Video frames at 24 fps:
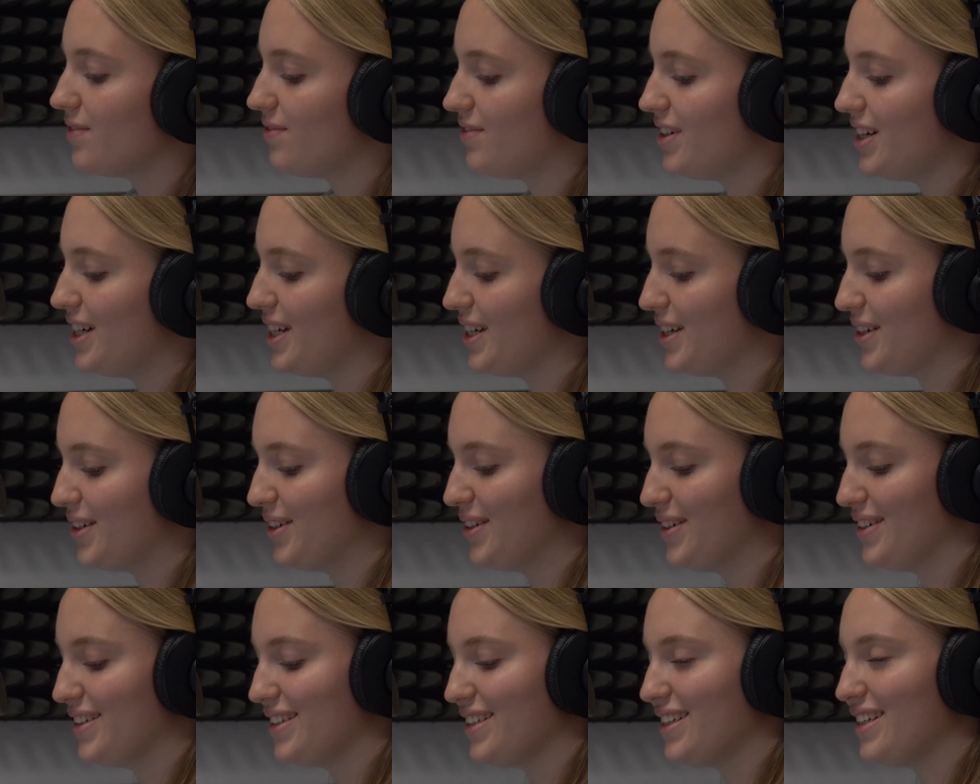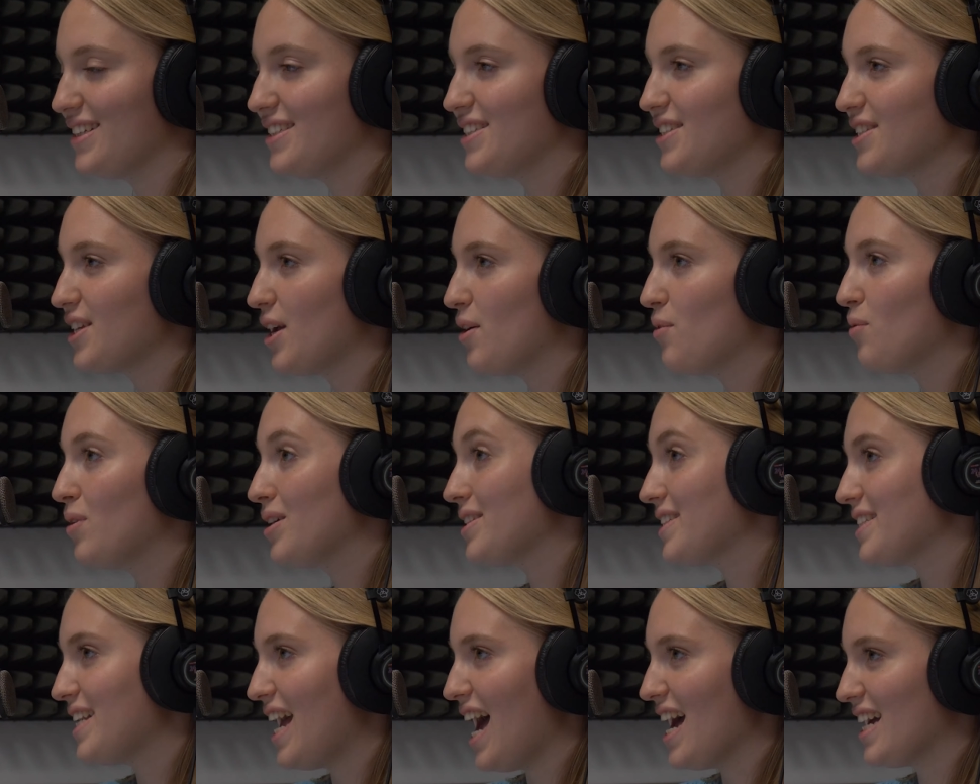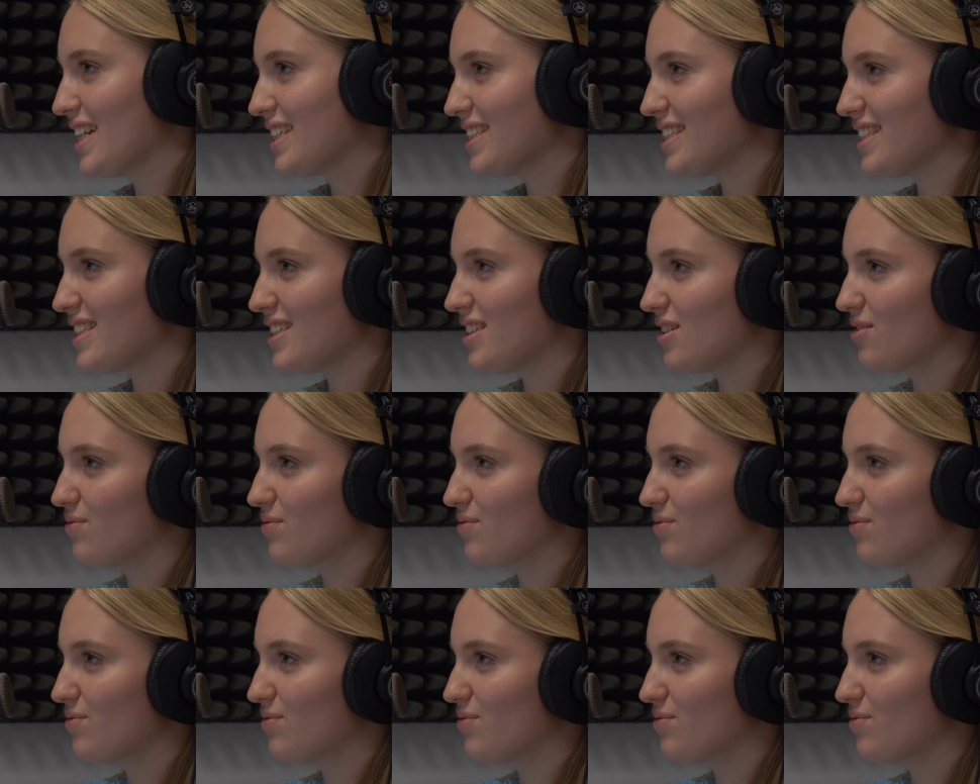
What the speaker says: Very cool. And so what's next?